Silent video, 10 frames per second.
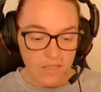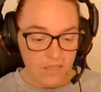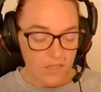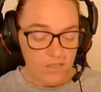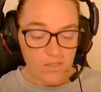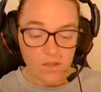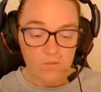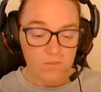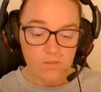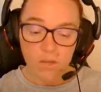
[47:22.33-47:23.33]
There's no
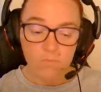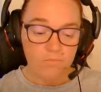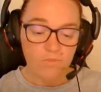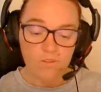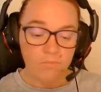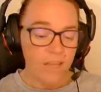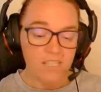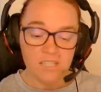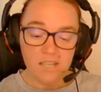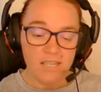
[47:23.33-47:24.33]
scope for
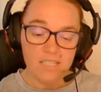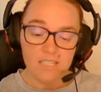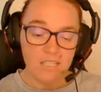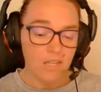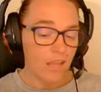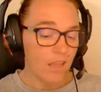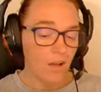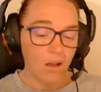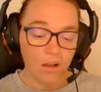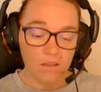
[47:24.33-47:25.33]
imagination in it at
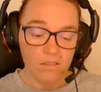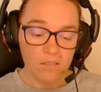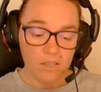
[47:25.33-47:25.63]
all.